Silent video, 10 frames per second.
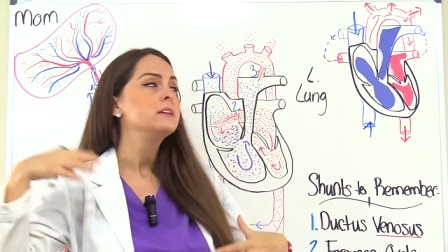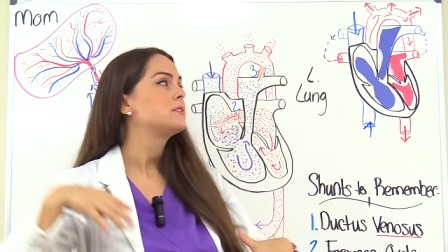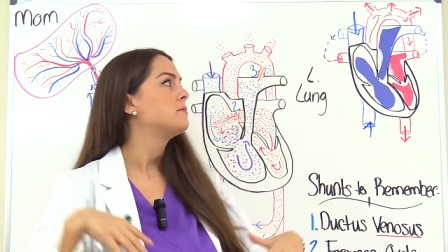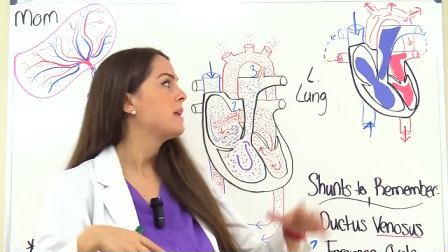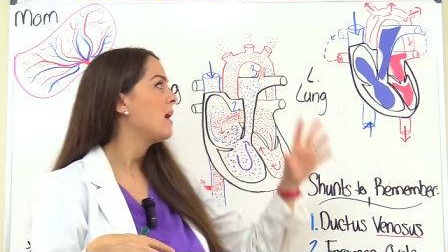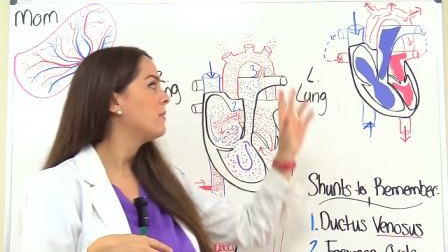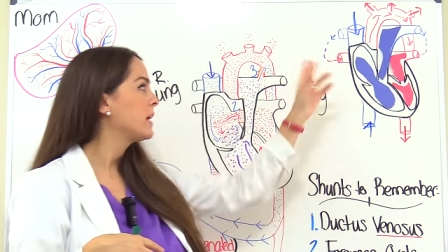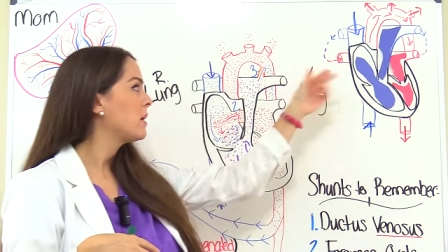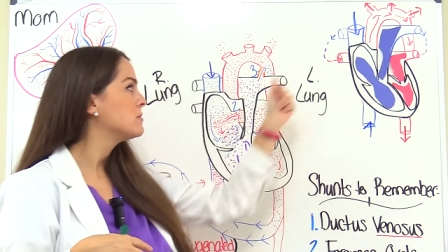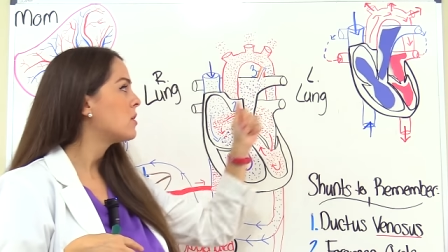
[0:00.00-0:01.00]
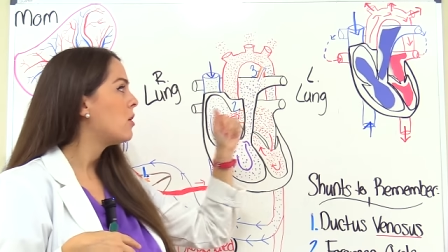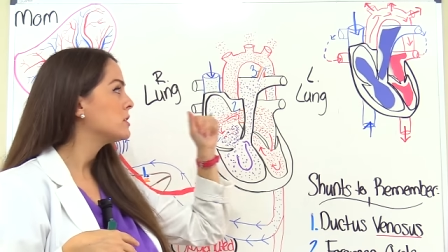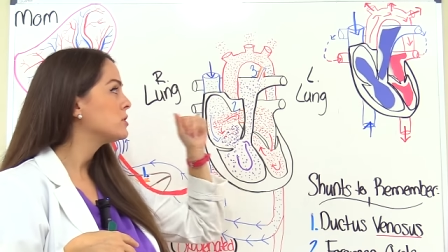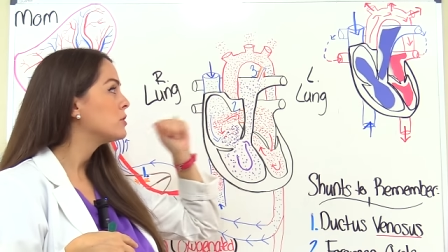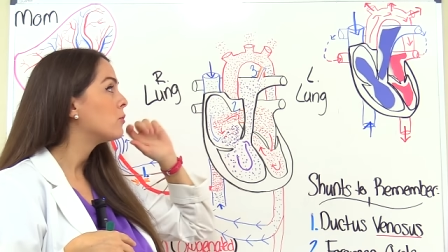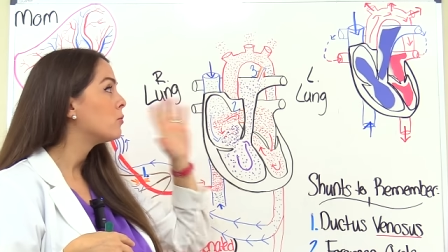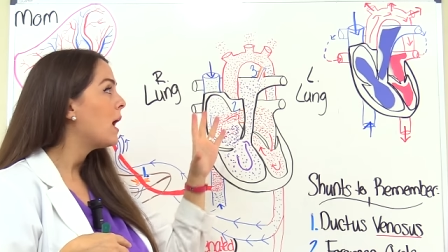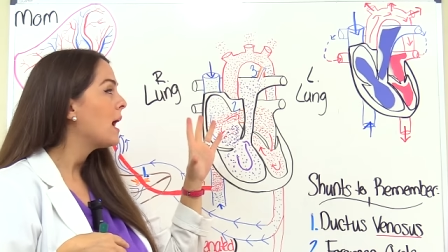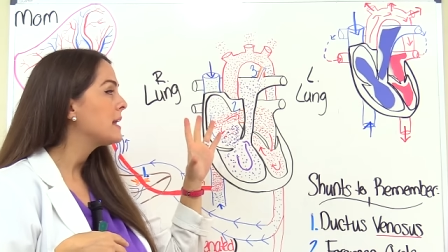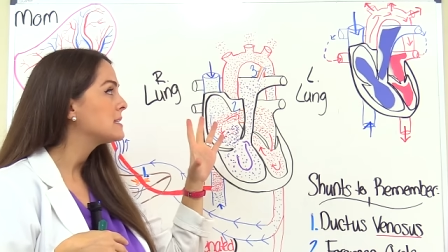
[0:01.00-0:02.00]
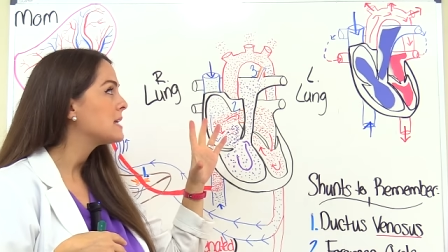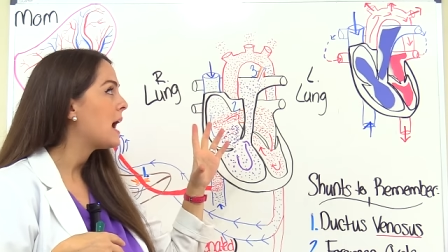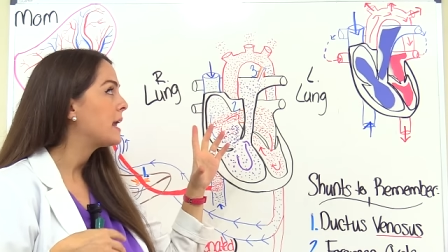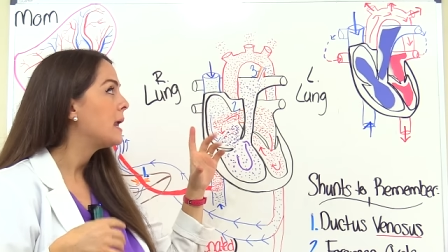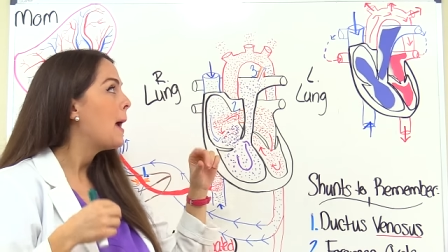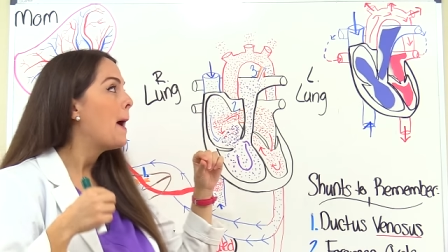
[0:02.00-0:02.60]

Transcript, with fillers: So now it goes on to the right side,